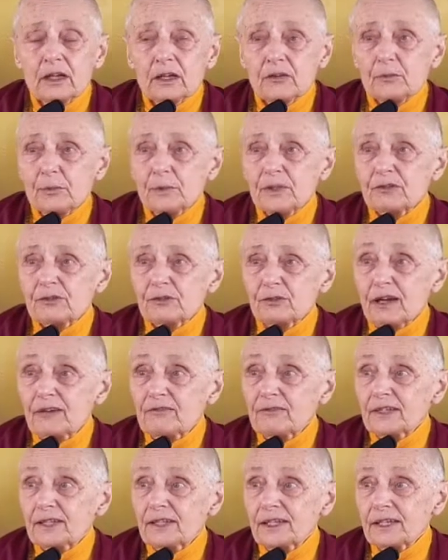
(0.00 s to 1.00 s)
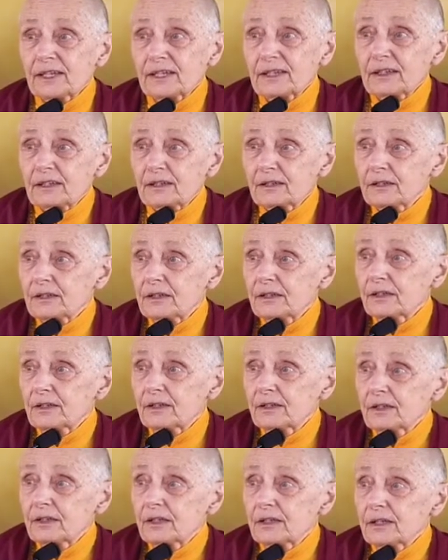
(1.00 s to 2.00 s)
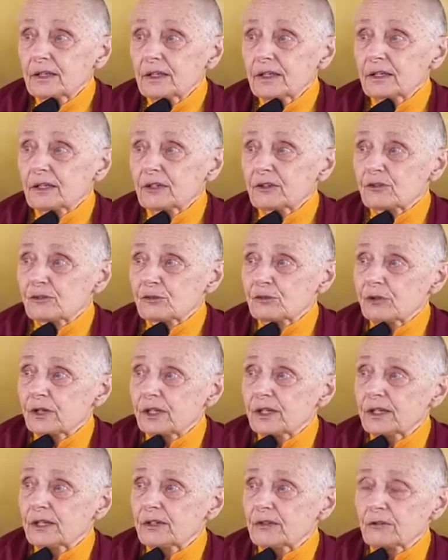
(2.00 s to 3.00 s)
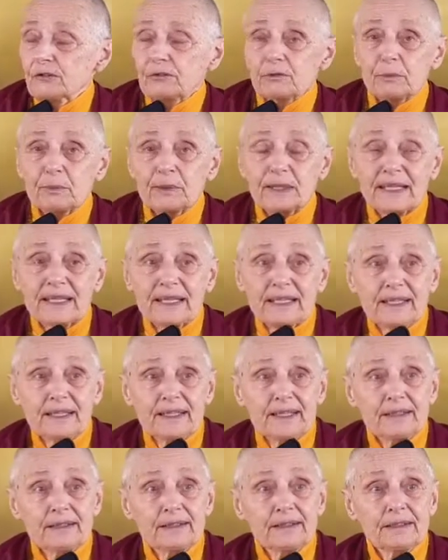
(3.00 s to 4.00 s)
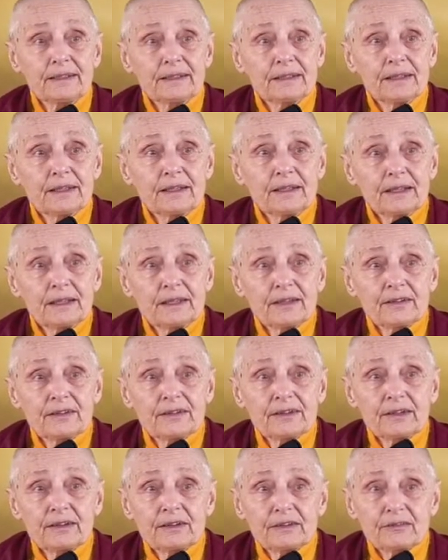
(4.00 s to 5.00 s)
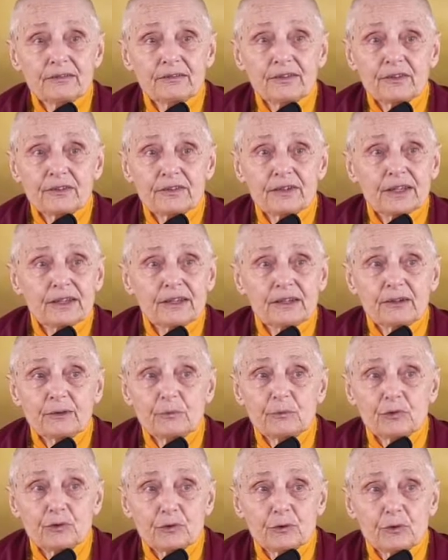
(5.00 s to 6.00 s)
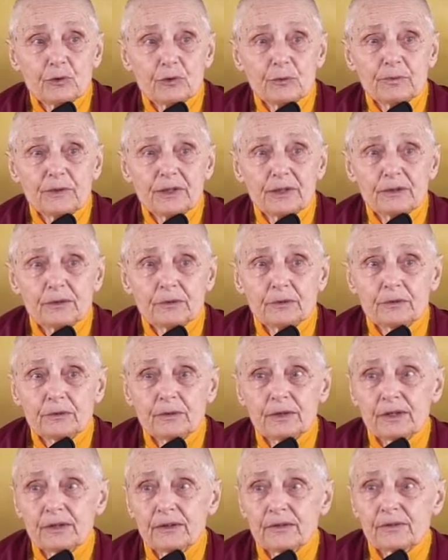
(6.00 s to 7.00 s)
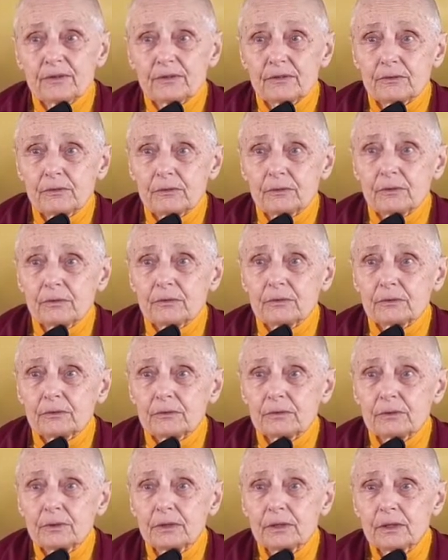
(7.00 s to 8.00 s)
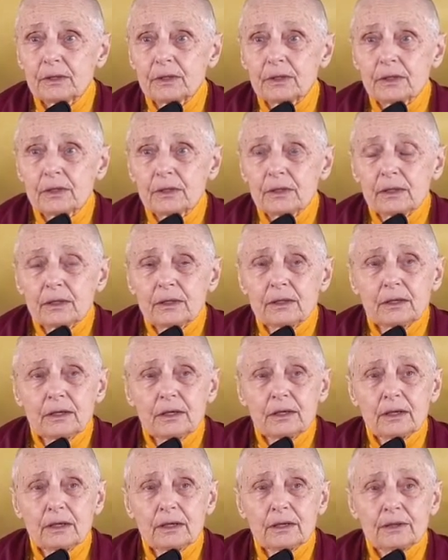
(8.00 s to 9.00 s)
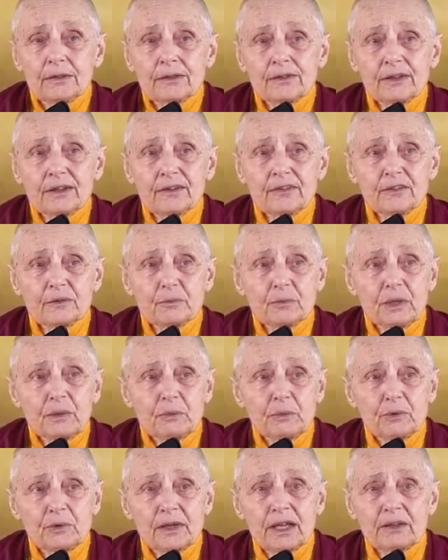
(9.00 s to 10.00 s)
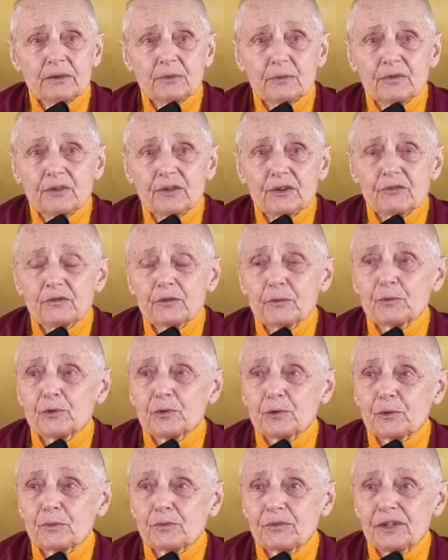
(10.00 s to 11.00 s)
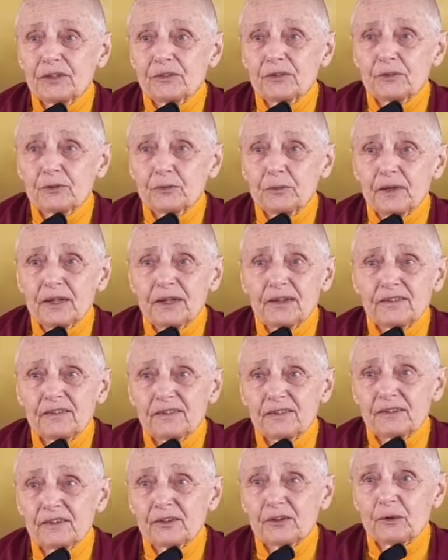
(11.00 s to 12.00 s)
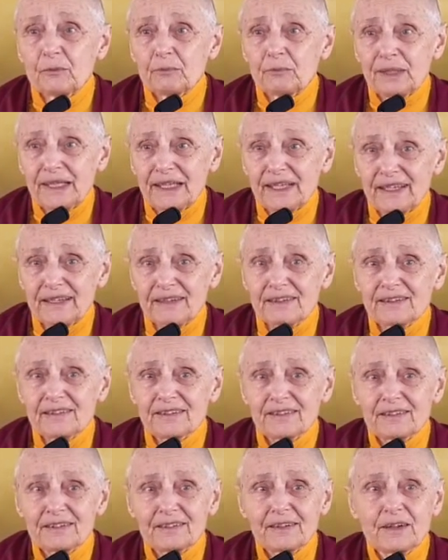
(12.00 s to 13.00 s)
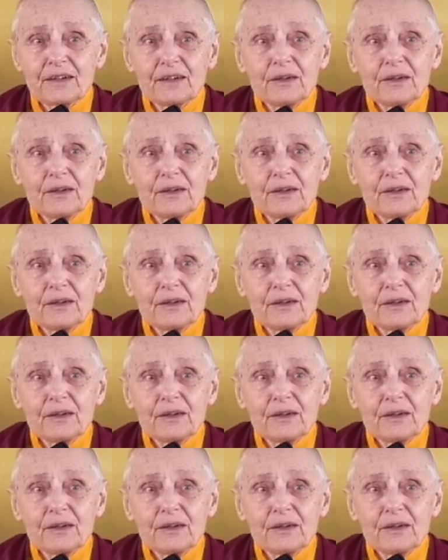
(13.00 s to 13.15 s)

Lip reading: if we're traveling in a train or a plane, instead of just getting absorbed in all these, you know, things that people get themselves absorbed into when they're sitting on planes,